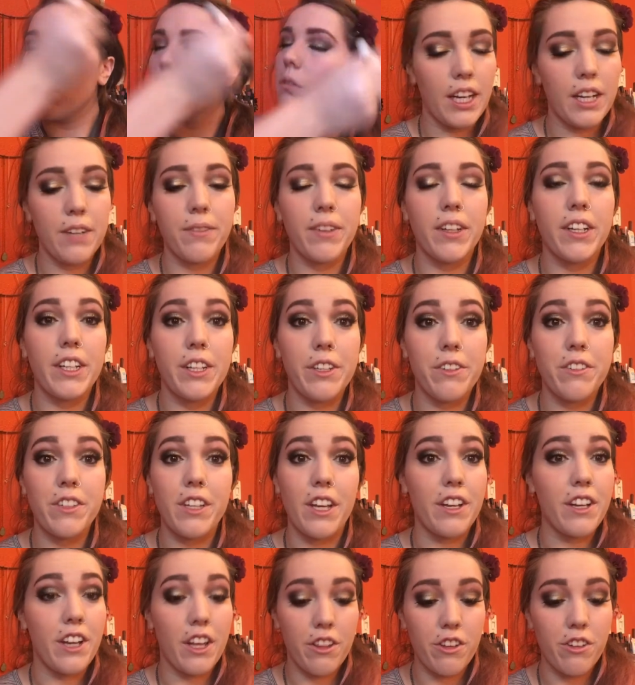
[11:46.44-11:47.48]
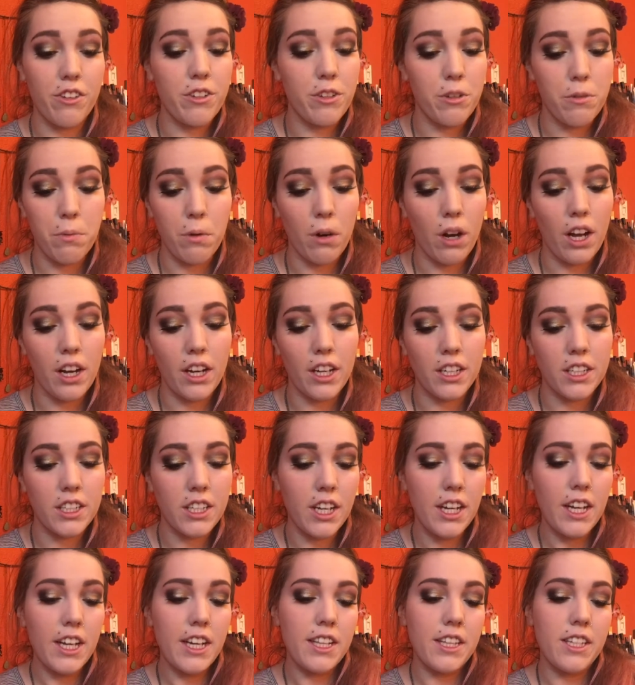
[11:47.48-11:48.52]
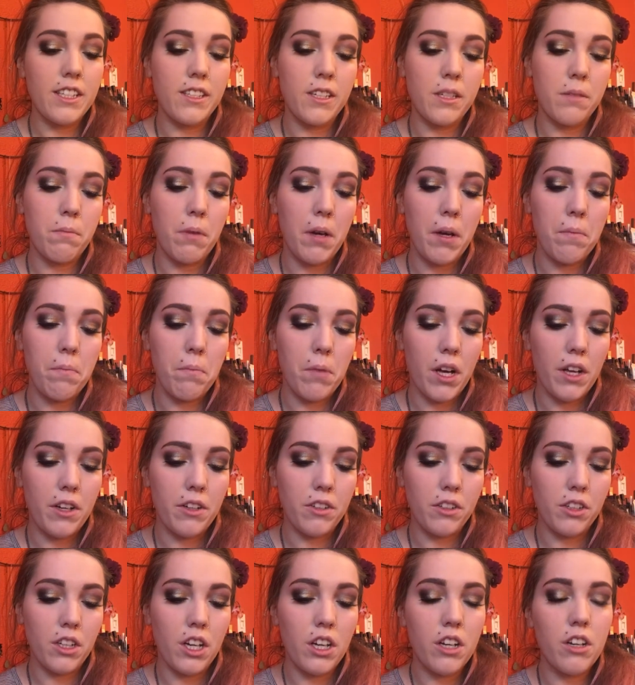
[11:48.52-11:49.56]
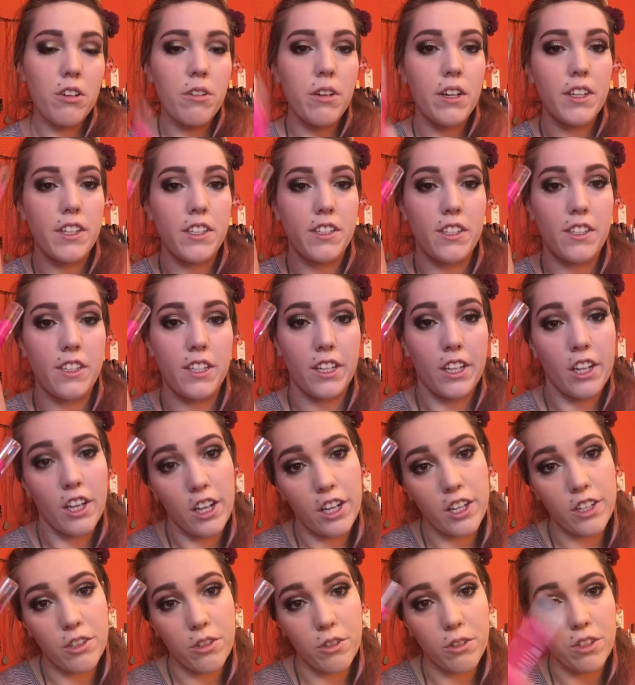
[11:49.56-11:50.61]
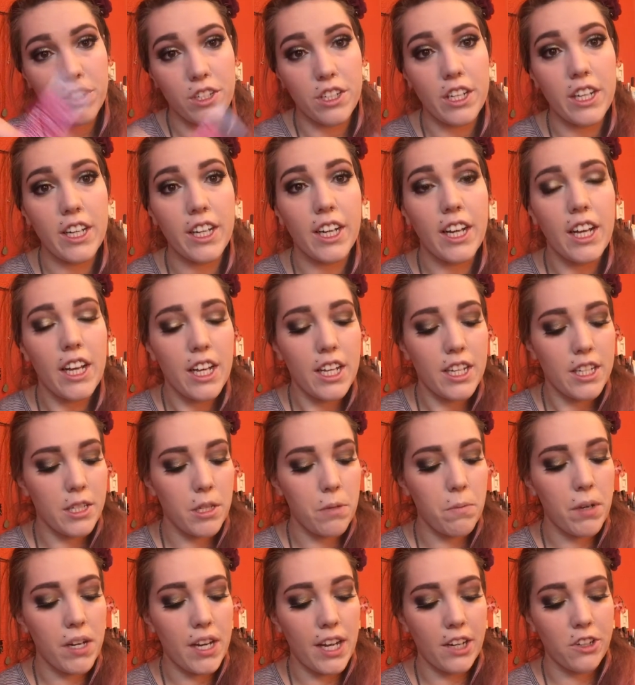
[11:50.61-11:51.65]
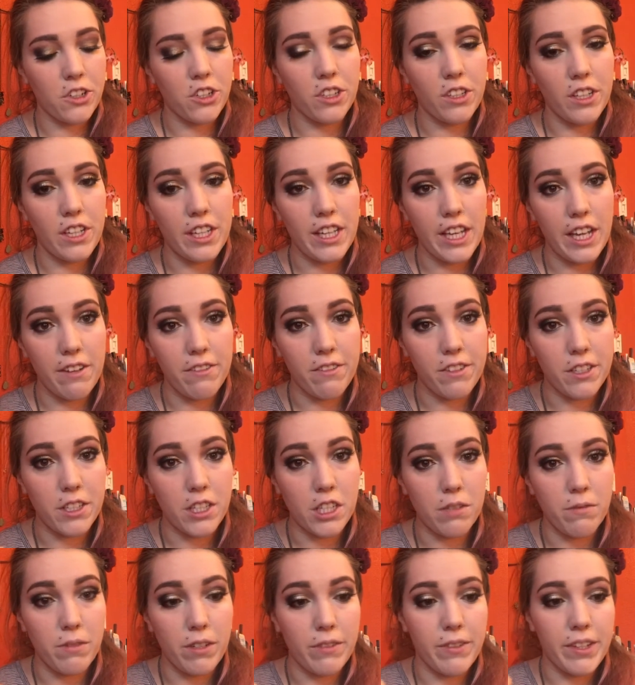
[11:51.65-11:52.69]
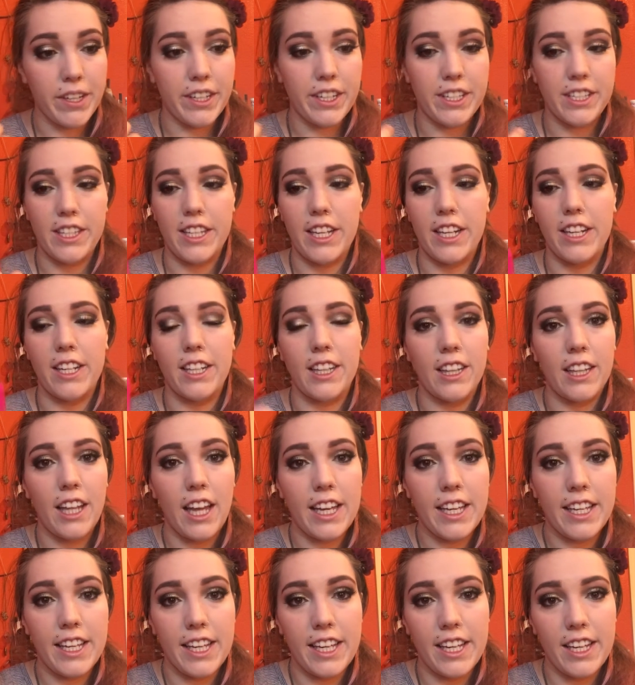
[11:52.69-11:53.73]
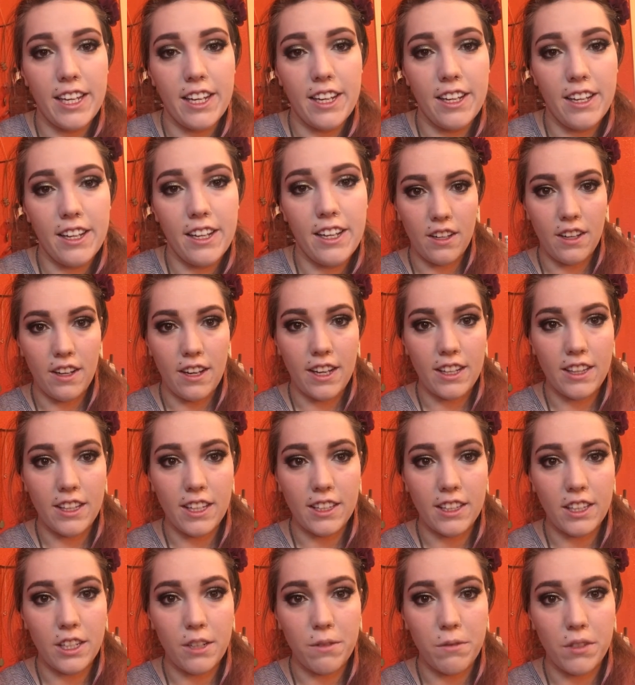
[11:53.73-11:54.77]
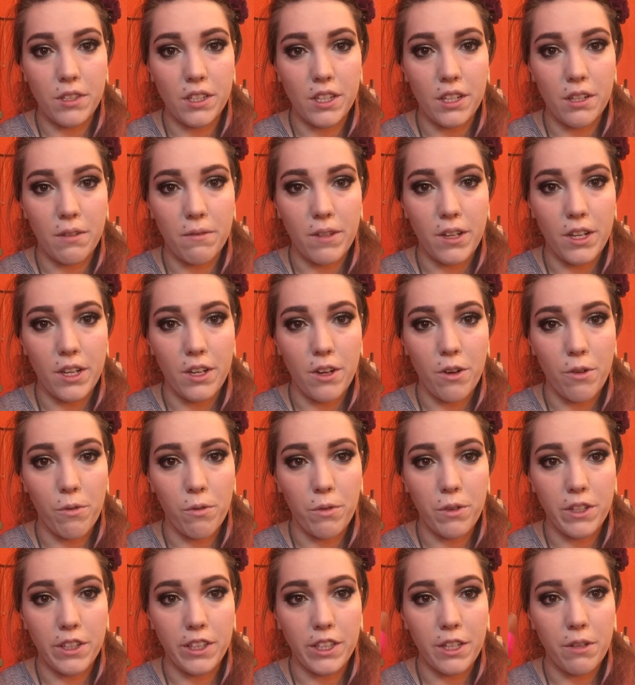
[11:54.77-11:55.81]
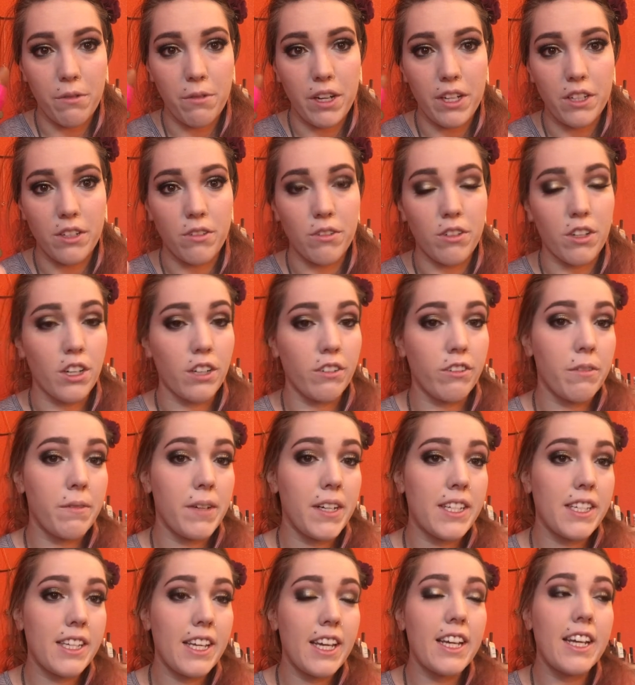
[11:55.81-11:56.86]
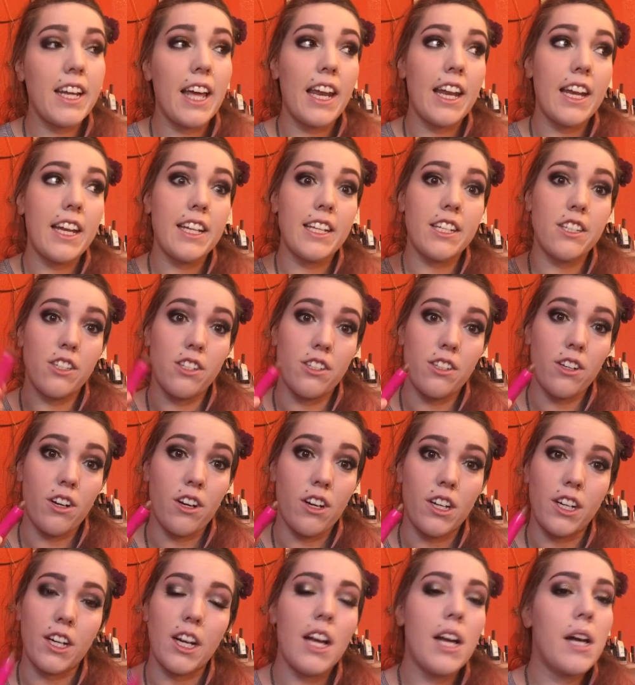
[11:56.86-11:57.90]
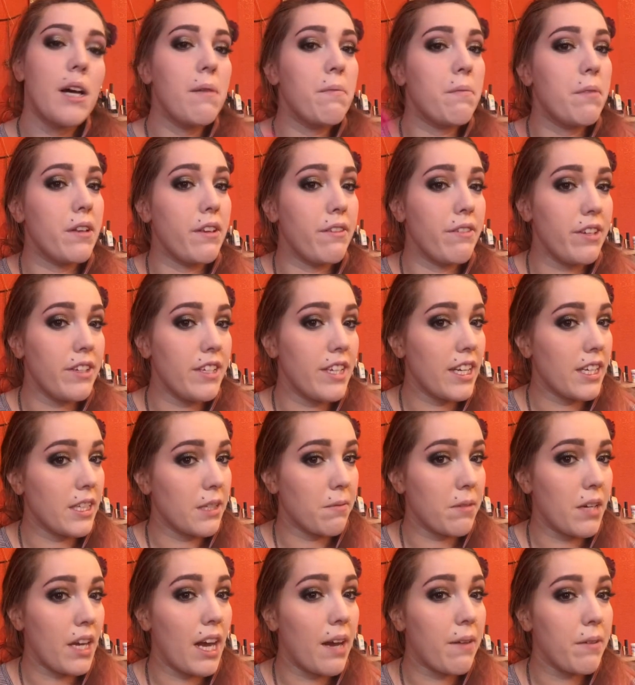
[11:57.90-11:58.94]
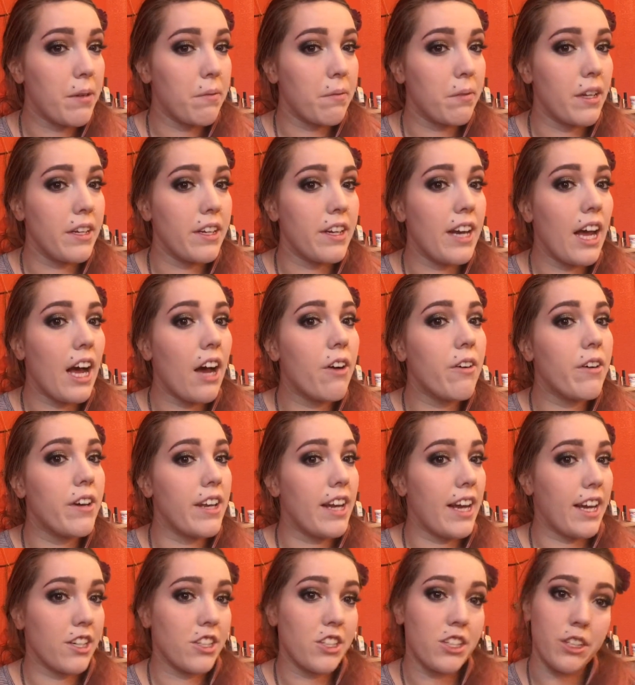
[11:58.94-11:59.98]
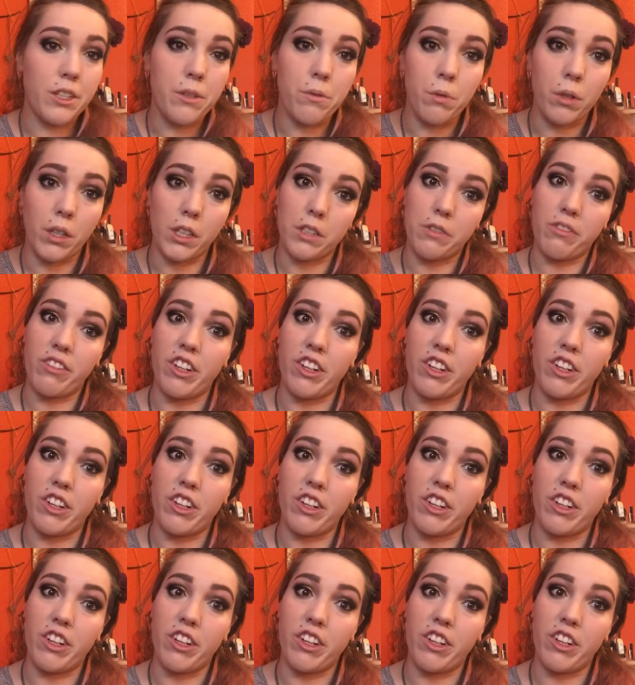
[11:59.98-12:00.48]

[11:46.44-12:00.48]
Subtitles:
I'm going to use another new product. This is by Model Co. and this is a contour stick. Someone actually gave this to me because they didn't like it. I thought that it was going to be really way too dark for my skin, and it is dark, but if you take some time to blend it out, it actually works